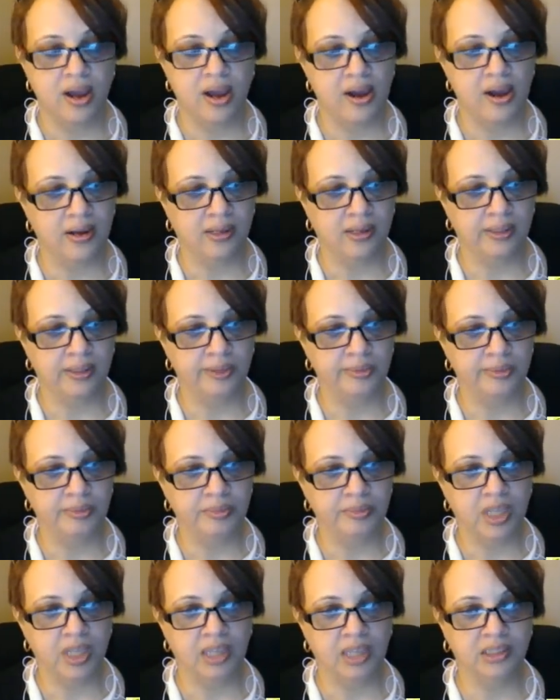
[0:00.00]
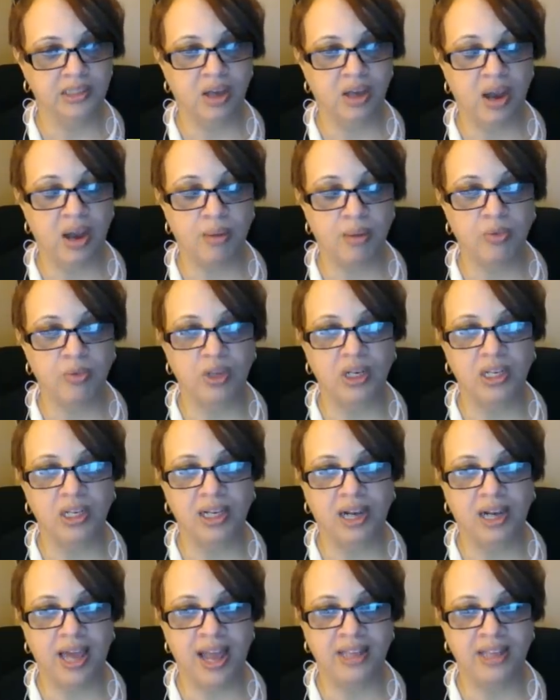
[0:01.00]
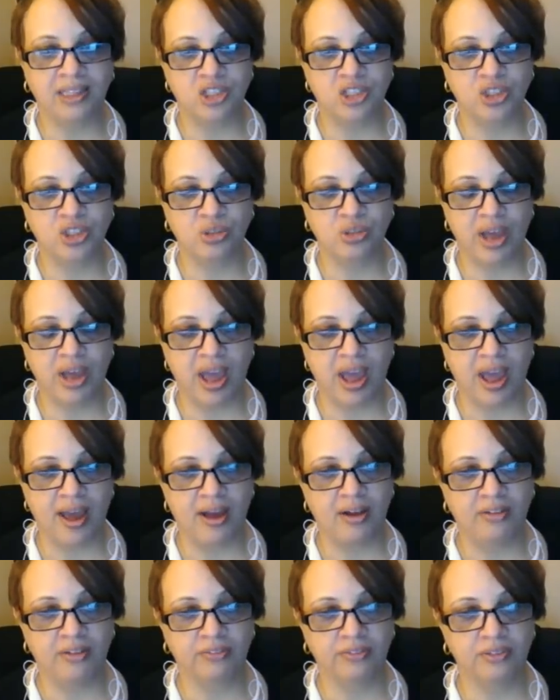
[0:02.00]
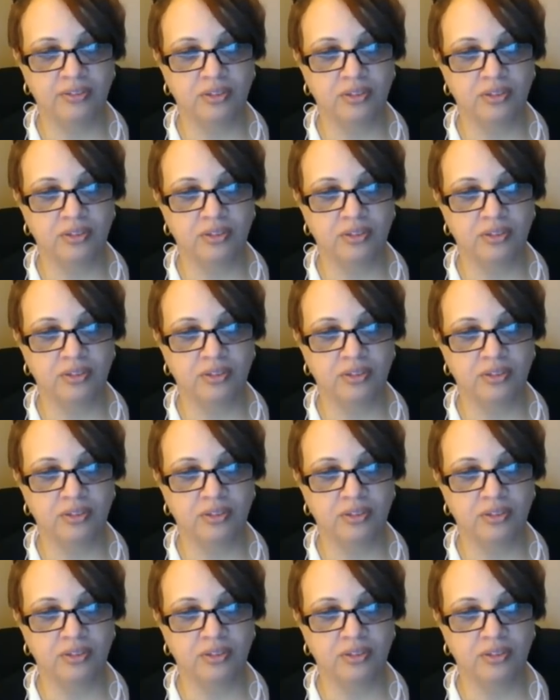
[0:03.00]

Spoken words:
And so I'm really glad that you have,